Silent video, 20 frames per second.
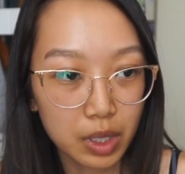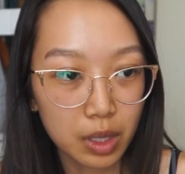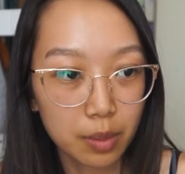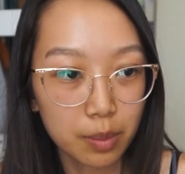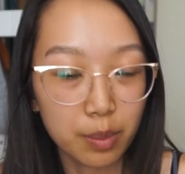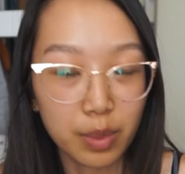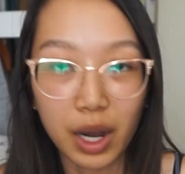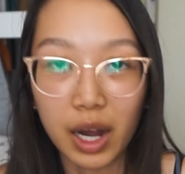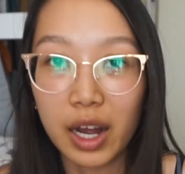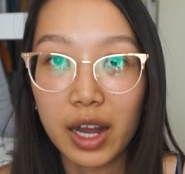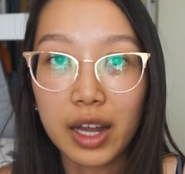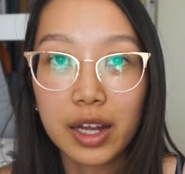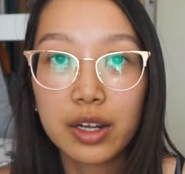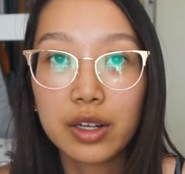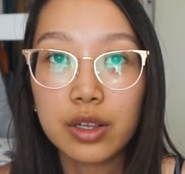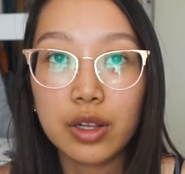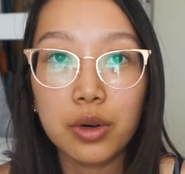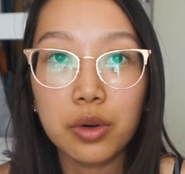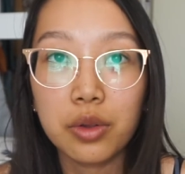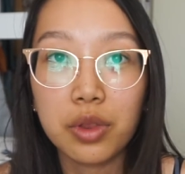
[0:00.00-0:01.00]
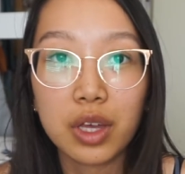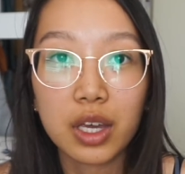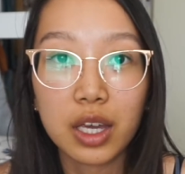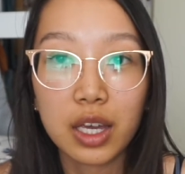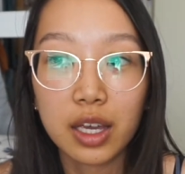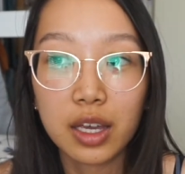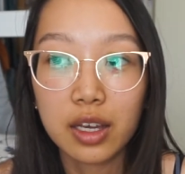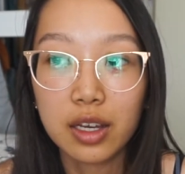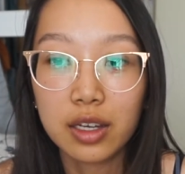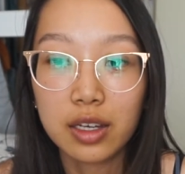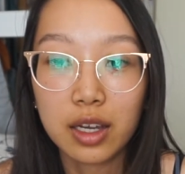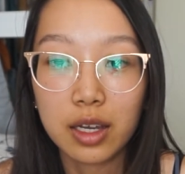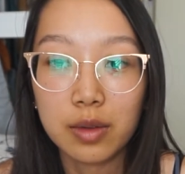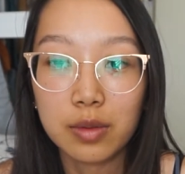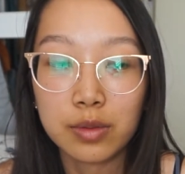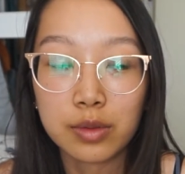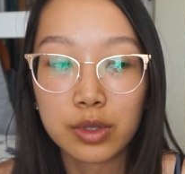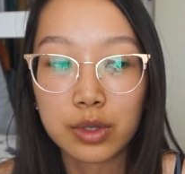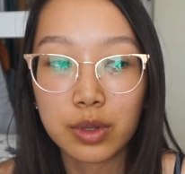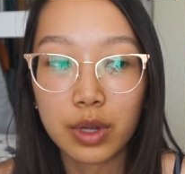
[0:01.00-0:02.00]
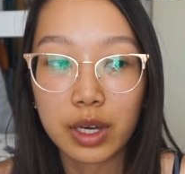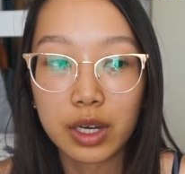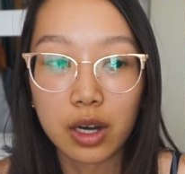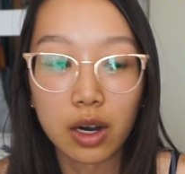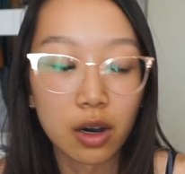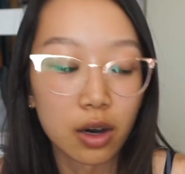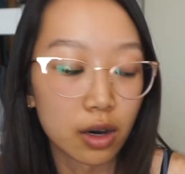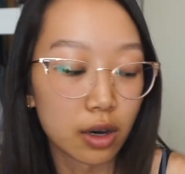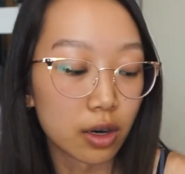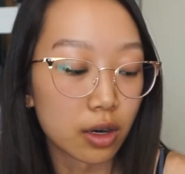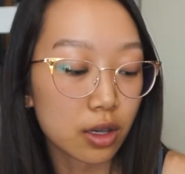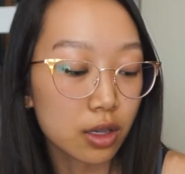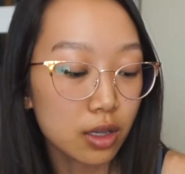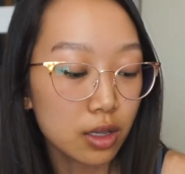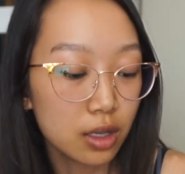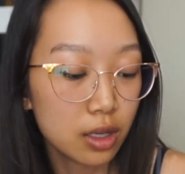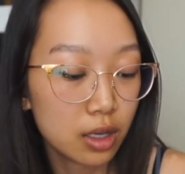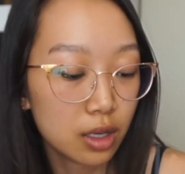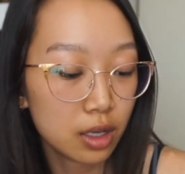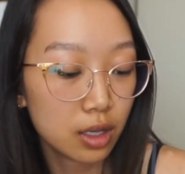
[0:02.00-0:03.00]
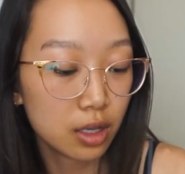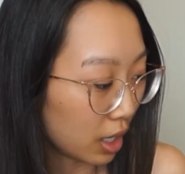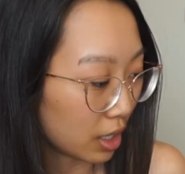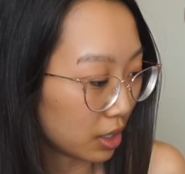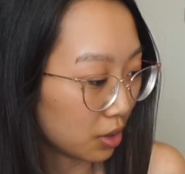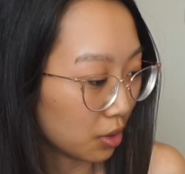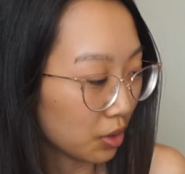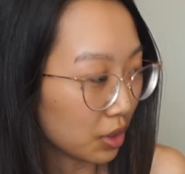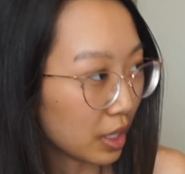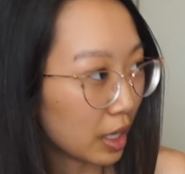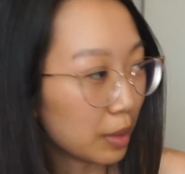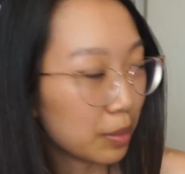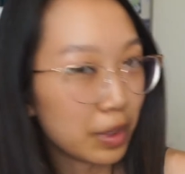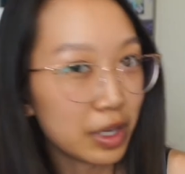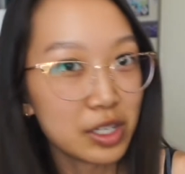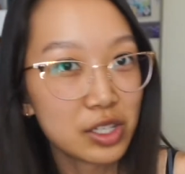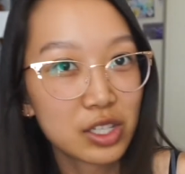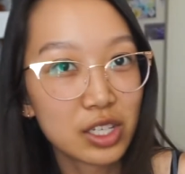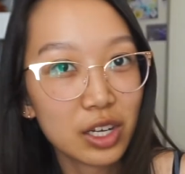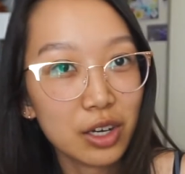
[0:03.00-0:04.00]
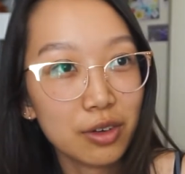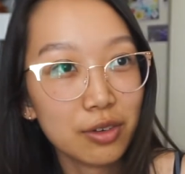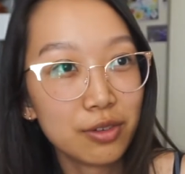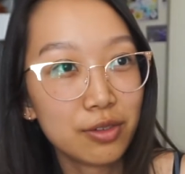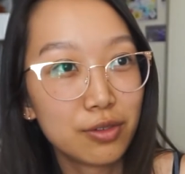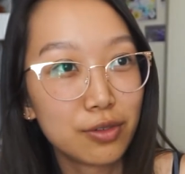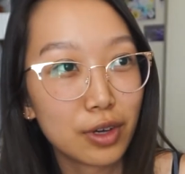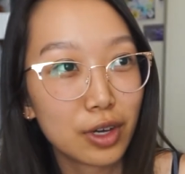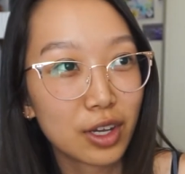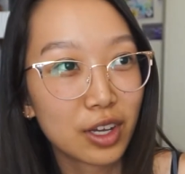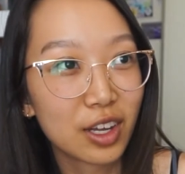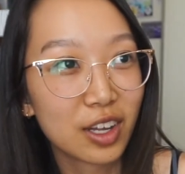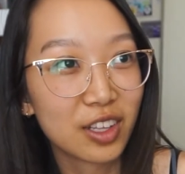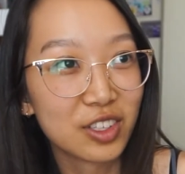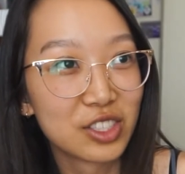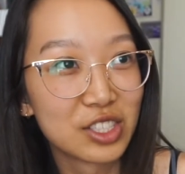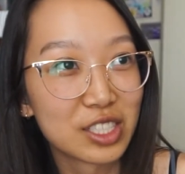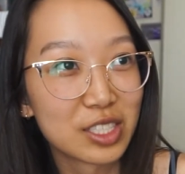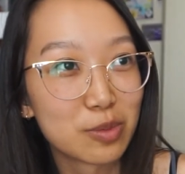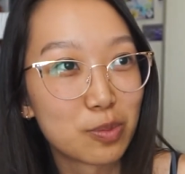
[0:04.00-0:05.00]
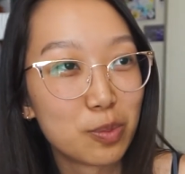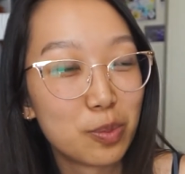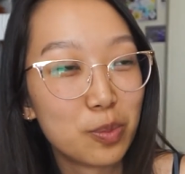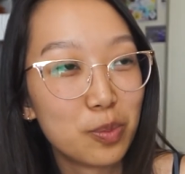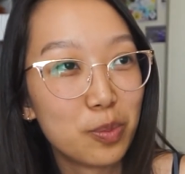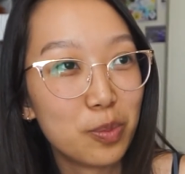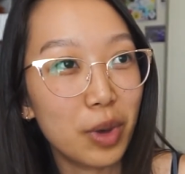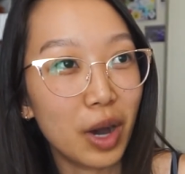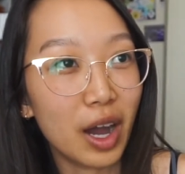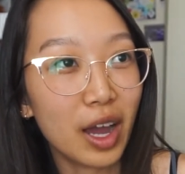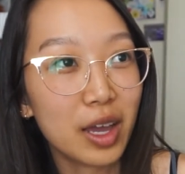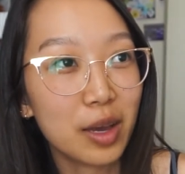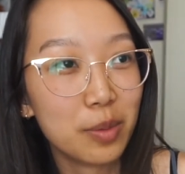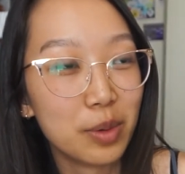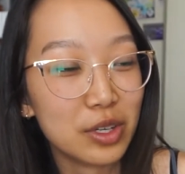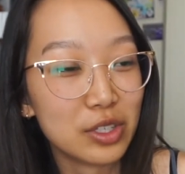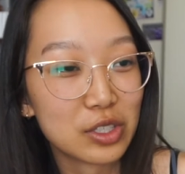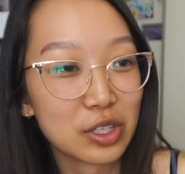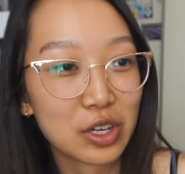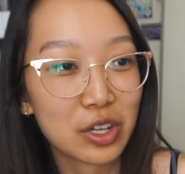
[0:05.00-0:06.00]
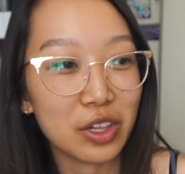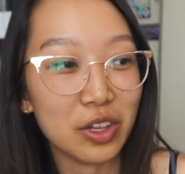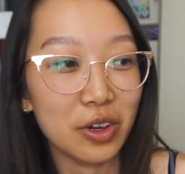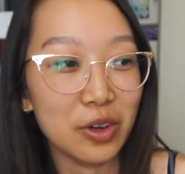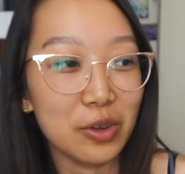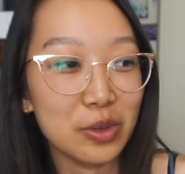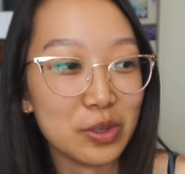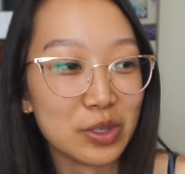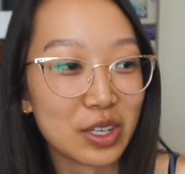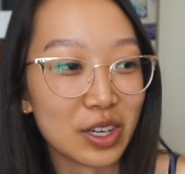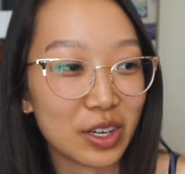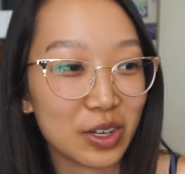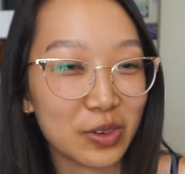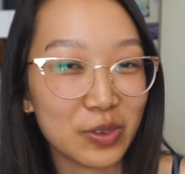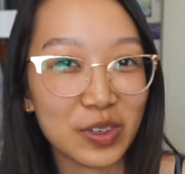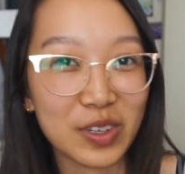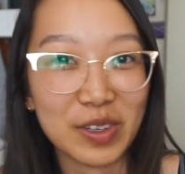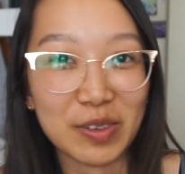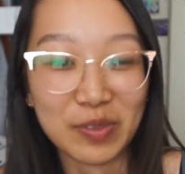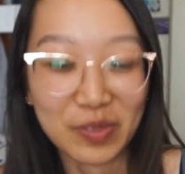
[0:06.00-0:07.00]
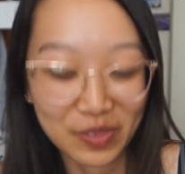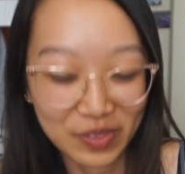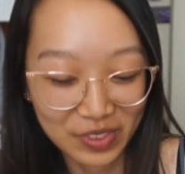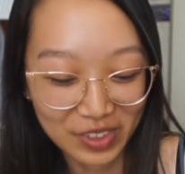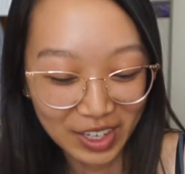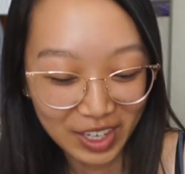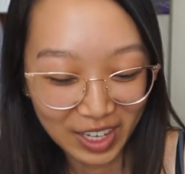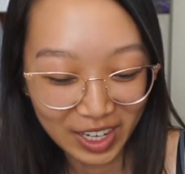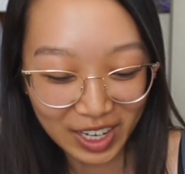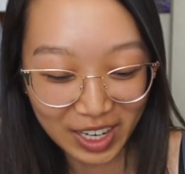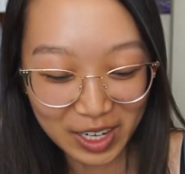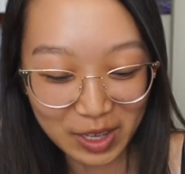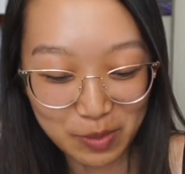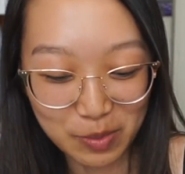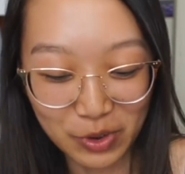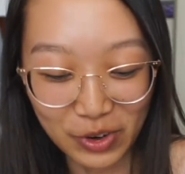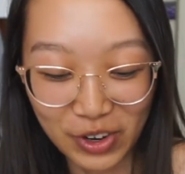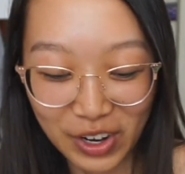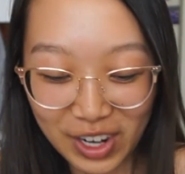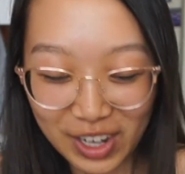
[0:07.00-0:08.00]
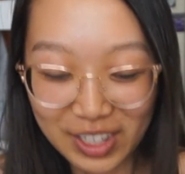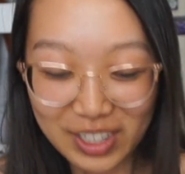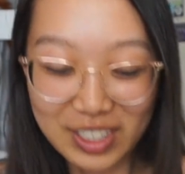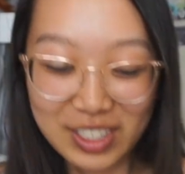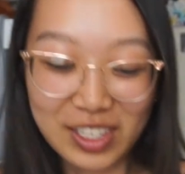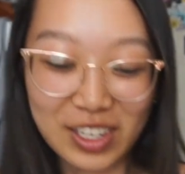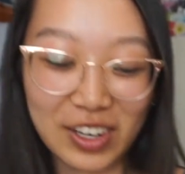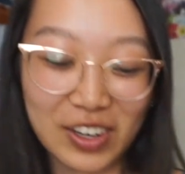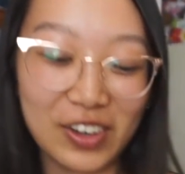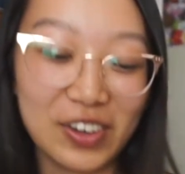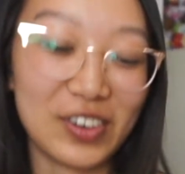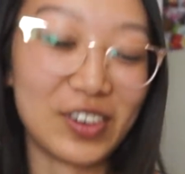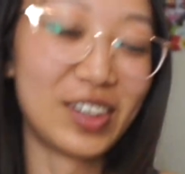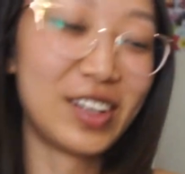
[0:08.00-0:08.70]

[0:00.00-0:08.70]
buy clothing and do like a haul. I don't let myself just buy a bunch of clothes on a whim anymore, so